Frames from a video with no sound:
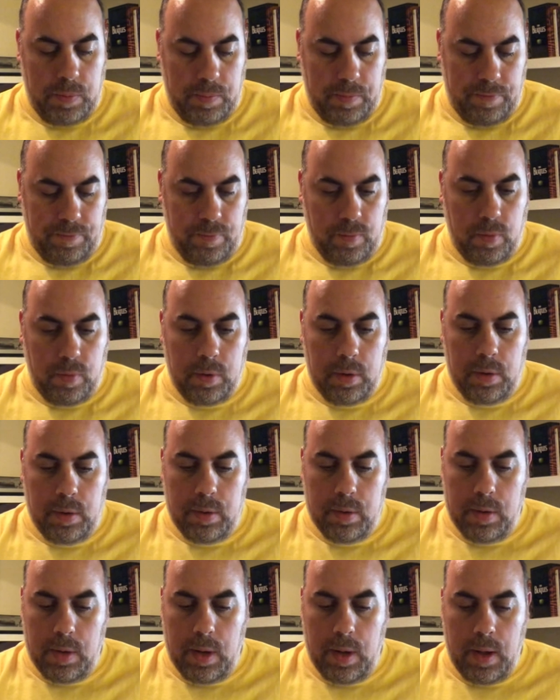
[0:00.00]
one before,
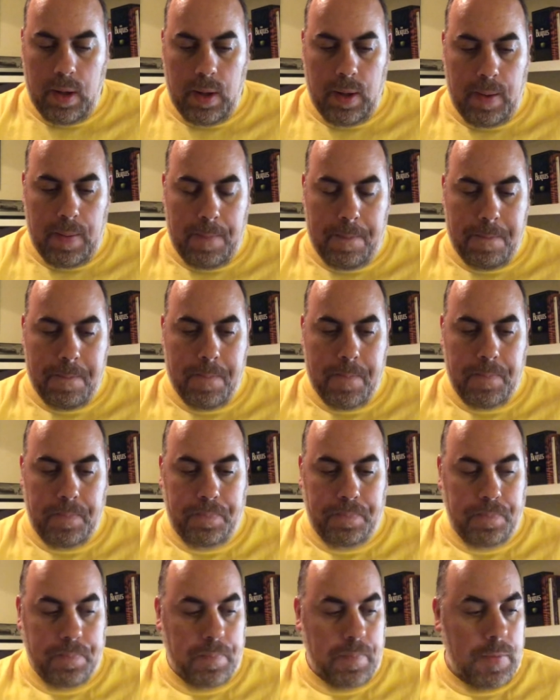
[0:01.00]

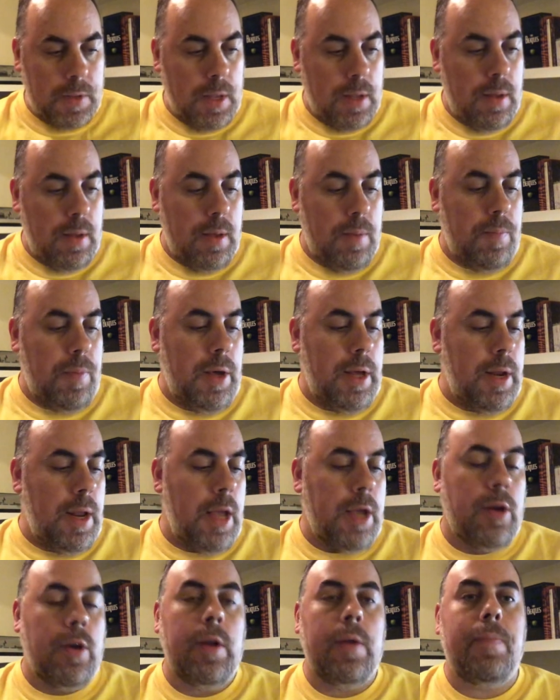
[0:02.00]
but
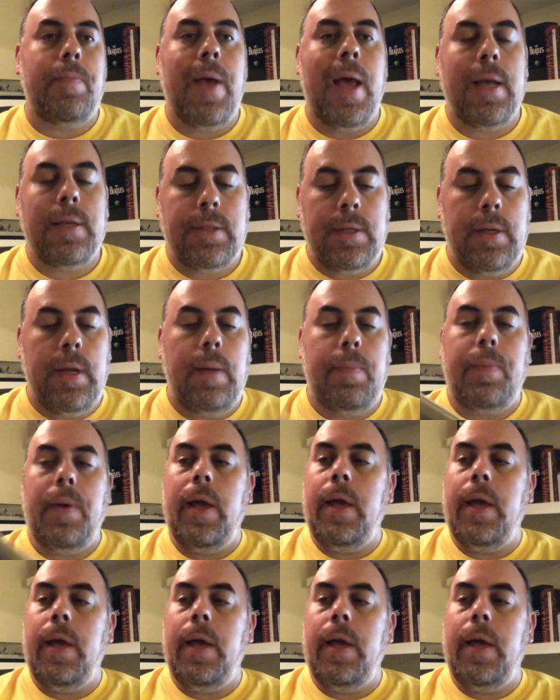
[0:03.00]
I couldn't pass it up.